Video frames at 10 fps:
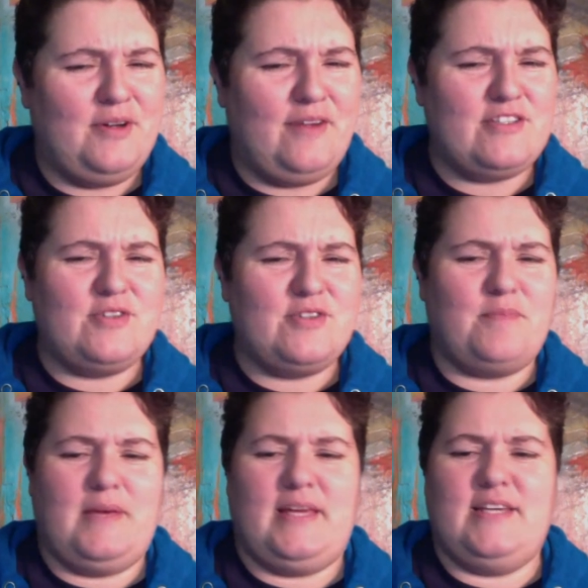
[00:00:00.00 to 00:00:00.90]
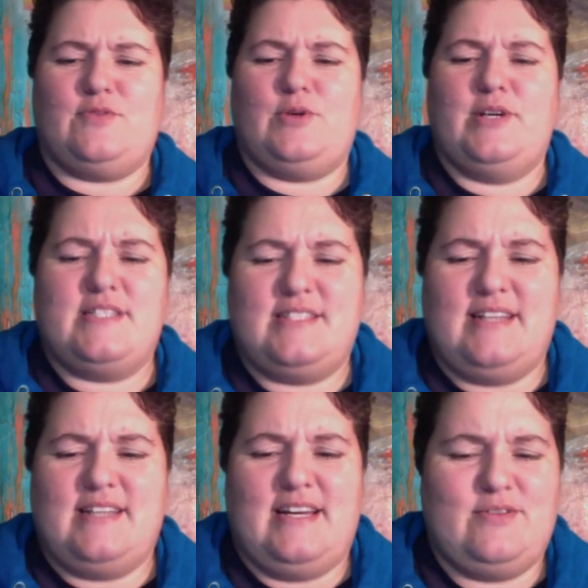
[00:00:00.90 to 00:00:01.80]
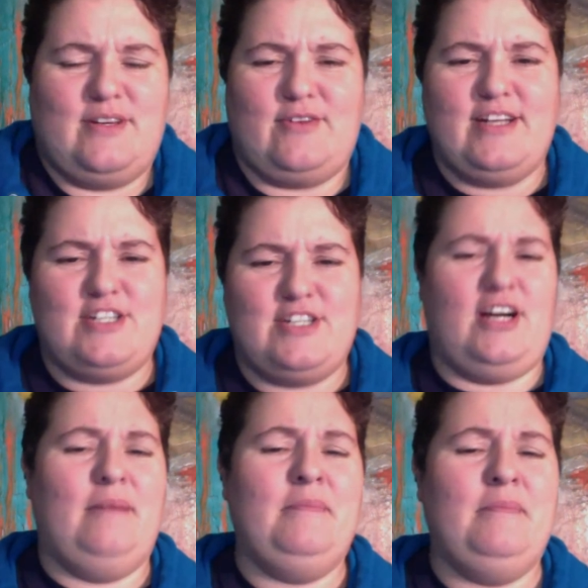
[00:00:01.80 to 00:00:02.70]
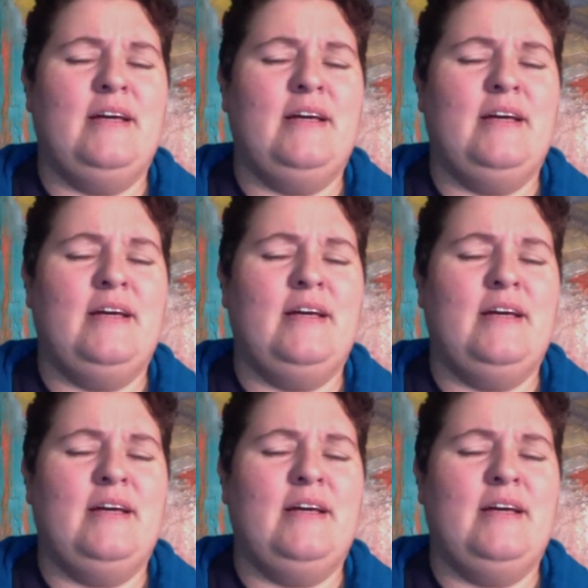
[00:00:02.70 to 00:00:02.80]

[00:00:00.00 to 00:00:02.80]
Whoever's doing Piggy's voice is not doing a great job.